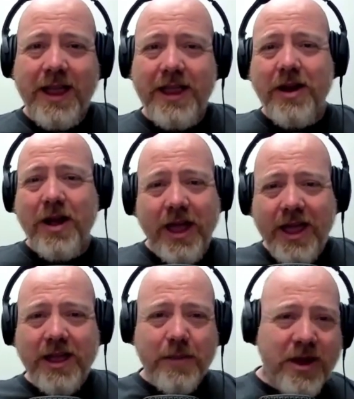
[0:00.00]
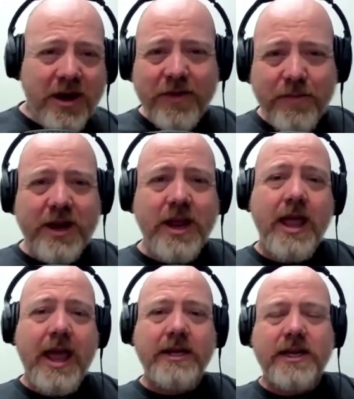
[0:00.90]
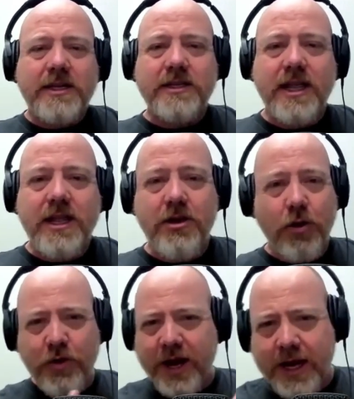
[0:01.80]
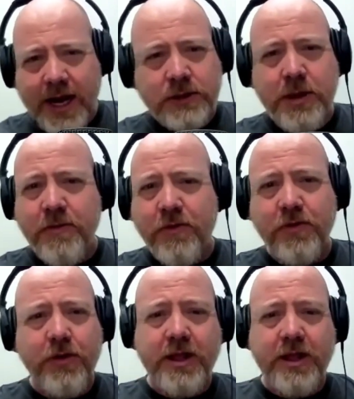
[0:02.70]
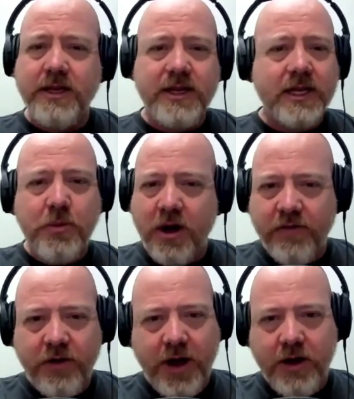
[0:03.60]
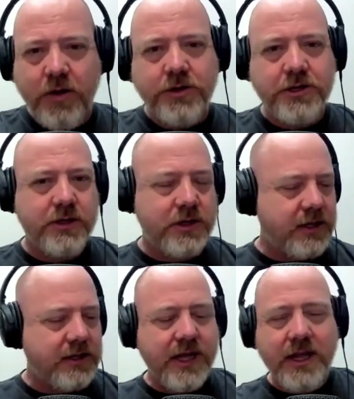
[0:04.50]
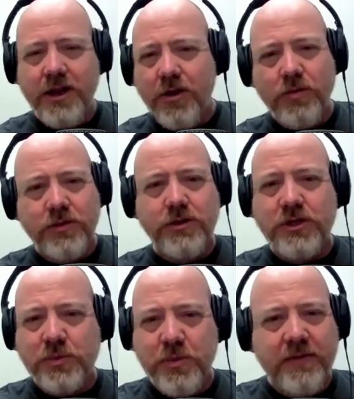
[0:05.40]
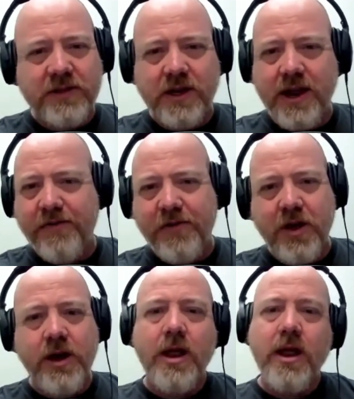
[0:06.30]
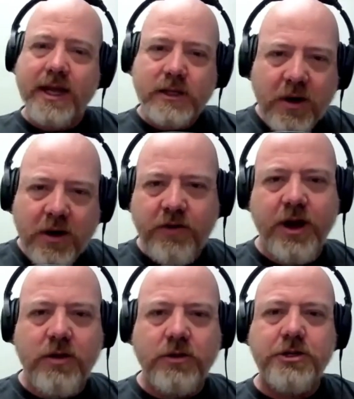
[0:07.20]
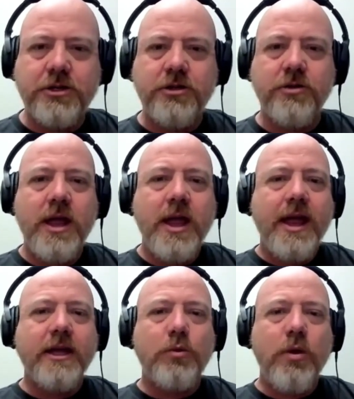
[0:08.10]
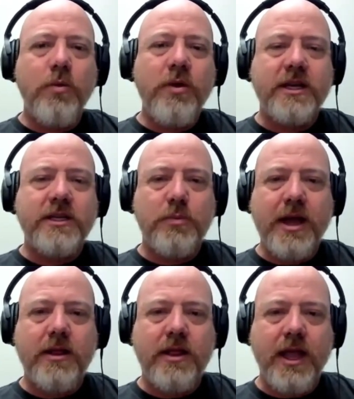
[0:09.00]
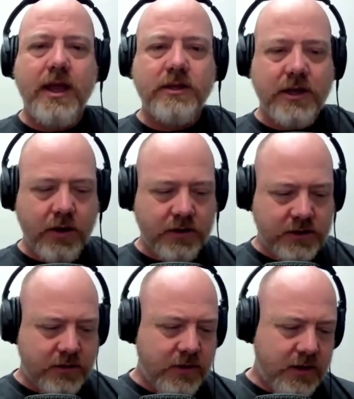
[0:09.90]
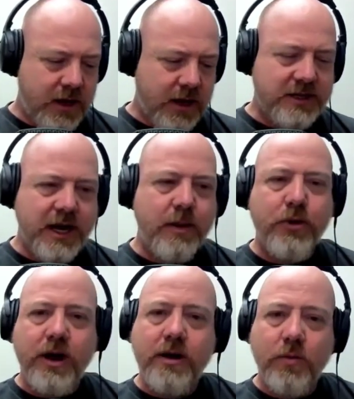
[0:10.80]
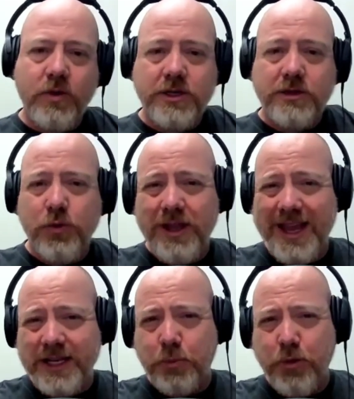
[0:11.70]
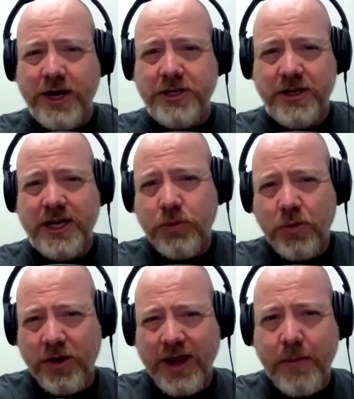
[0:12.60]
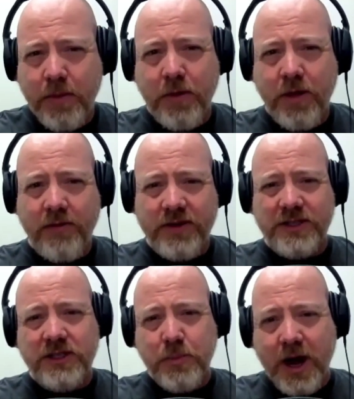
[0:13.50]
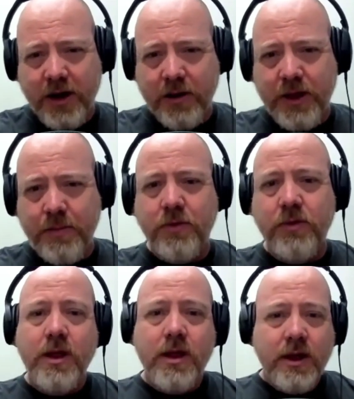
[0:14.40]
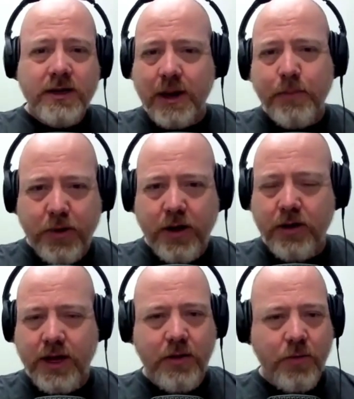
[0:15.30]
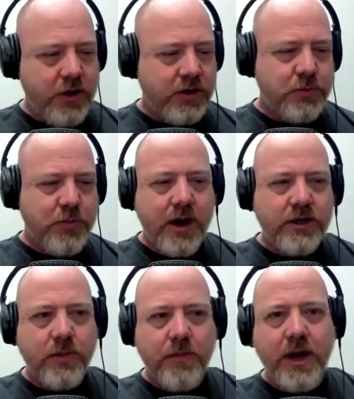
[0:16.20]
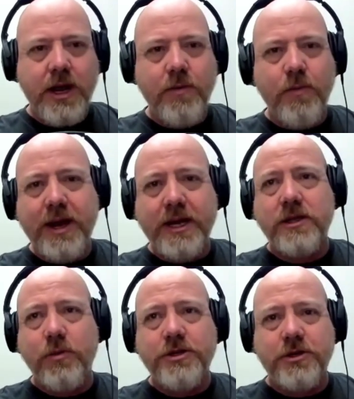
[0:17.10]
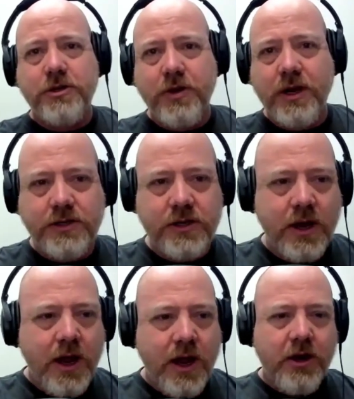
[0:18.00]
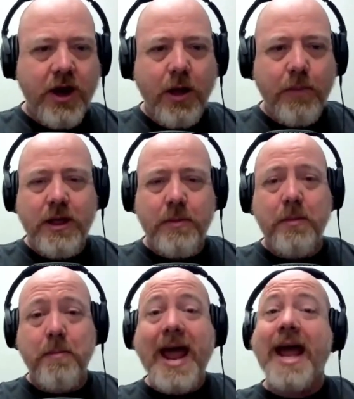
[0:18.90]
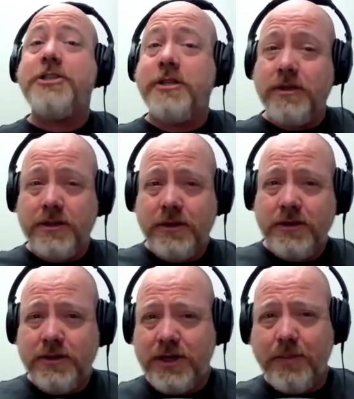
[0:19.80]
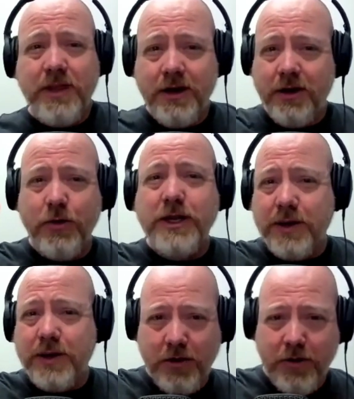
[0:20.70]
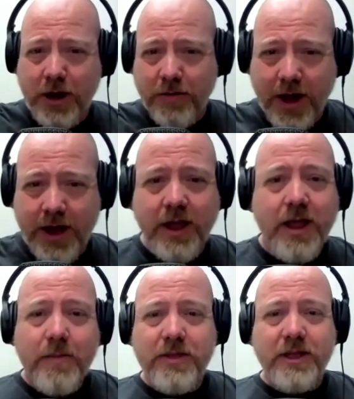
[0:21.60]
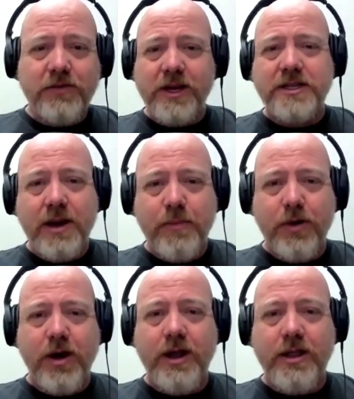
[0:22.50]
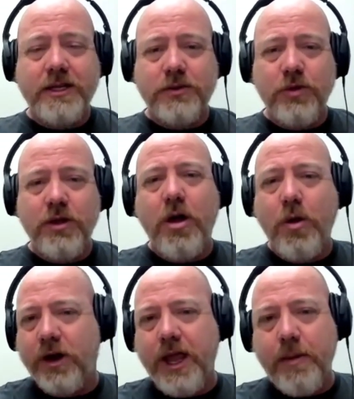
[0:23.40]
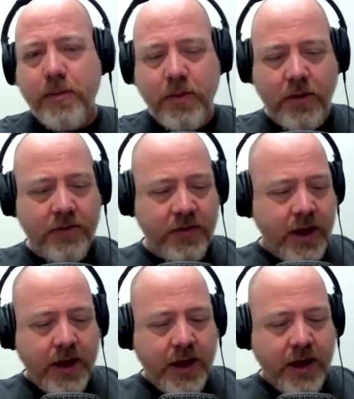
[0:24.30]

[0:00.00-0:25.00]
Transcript: you know, hey, come on, everybody. And it's not to say that you don't recognize people for great things. That's part of a great culture. It's not to say that you don't do spiffs and have fun. That's part of a great culture too. It's when we expect things that are that are temporary, which is really inspiration. That's what we're capable of is inspiring people temporarily. And when you inspire somebody, basically what you're doing is you're helping them imagine something doing something great right but that's very temporary and that's really all we're capable of